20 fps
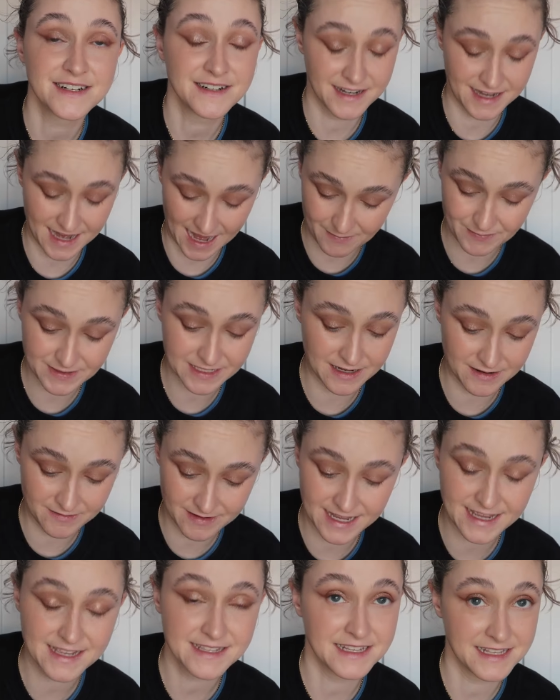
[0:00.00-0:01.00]
It
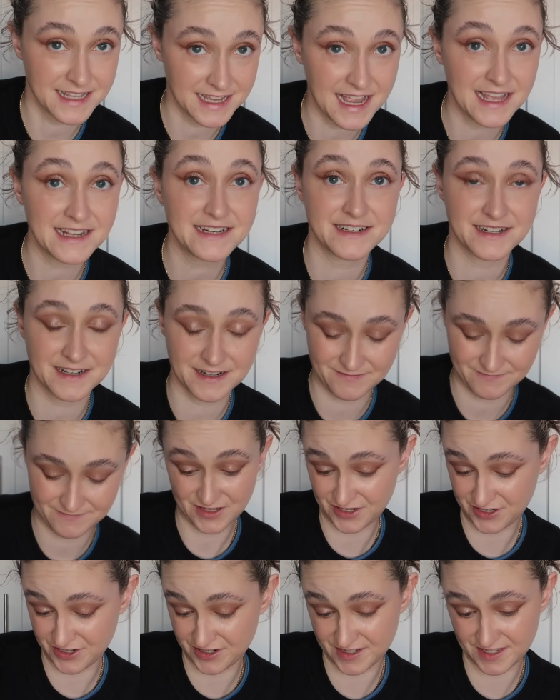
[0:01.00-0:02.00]
absolutely is in the calendar. It's
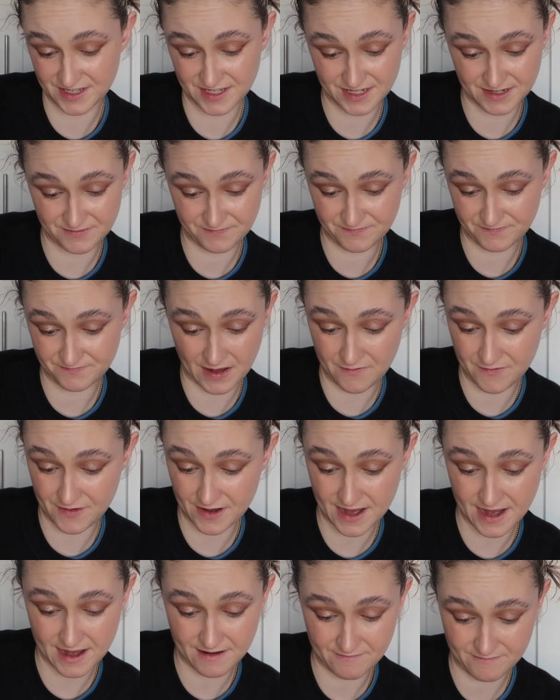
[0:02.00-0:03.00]
just, I
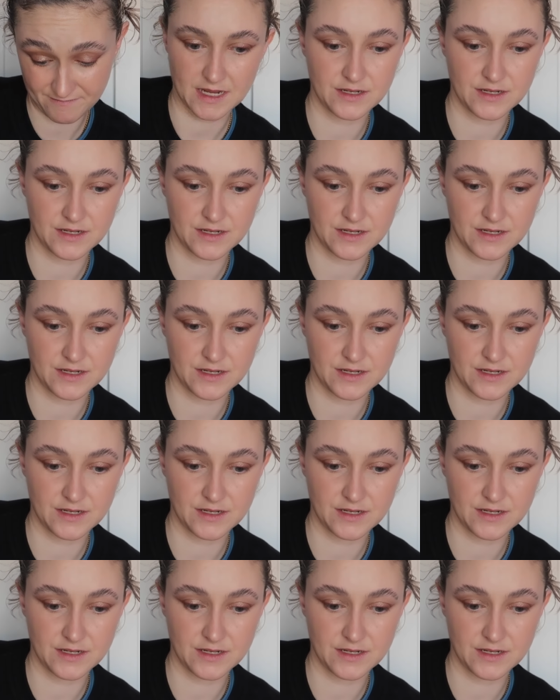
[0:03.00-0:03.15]
forget.